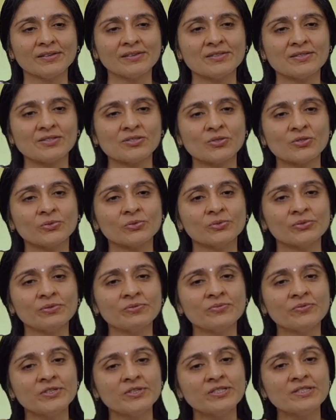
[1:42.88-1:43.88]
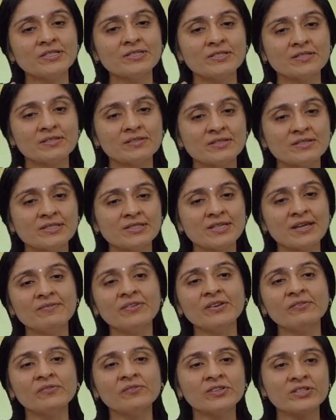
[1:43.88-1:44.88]
So the first
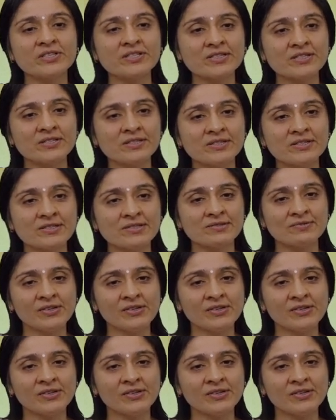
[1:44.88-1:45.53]
7 verses